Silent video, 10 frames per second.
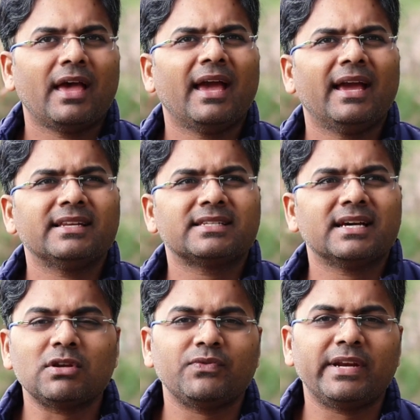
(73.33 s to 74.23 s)
And
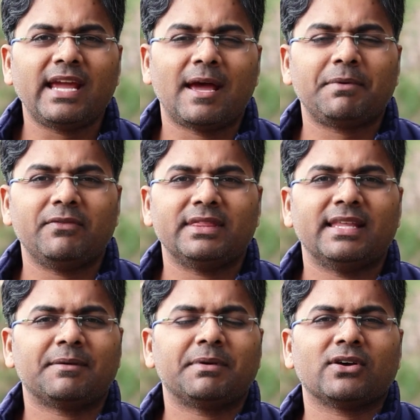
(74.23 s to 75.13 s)
I was very happy
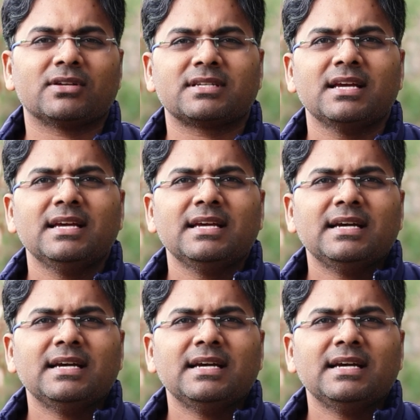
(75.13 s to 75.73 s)
with that because